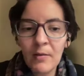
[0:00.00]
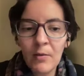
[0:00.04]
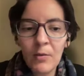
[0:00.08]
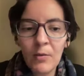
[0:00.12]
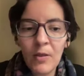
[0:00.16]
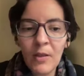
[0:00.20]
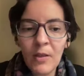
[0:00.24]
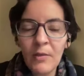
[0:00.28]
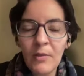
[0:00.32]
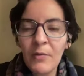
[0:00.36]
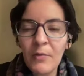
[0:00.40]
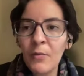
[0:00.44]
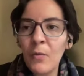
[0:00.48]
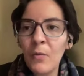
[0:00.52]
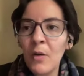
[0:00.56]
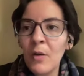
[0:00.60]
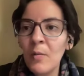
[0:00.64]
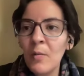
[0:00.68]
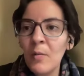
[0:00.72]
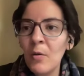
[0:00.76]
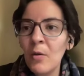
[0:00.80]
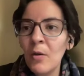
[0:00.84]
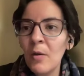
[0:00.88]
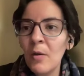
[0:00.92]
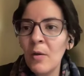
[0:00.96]
To give
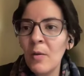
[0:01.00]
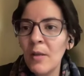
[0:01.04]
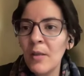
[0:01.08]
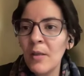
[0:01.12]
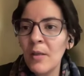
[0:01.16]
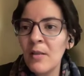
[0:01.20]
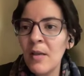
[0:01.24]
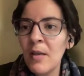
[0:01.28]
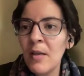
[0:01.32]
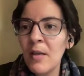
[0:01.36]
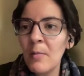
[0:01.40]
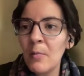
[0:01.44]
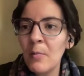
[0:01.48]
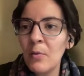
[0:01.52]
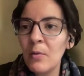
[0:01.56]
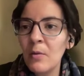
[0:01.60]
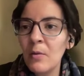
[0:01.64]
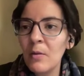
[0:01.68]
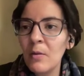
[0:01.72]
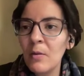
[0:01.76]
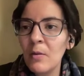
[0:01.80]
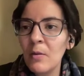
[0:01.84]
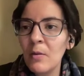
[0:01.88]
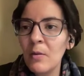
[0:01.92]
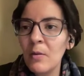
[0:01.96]
one more
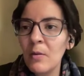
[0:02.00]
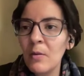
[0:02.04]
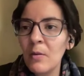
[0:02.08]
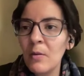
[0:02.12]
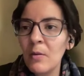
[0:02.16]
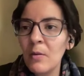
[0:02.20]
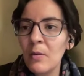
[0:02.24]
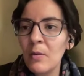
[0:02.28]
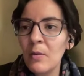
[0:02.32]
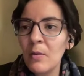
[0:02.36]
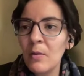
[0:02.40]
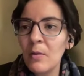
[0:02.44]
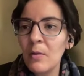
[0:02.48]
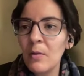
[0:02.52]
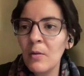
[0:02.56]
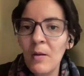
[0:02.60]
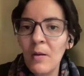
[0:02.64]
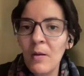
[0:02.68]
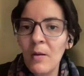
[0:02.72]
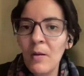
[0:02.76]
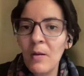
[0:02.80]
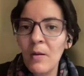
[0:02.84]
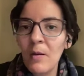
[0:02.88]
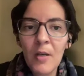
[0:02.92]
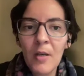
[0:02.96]
example of
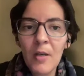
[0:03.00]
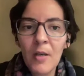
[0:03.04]
some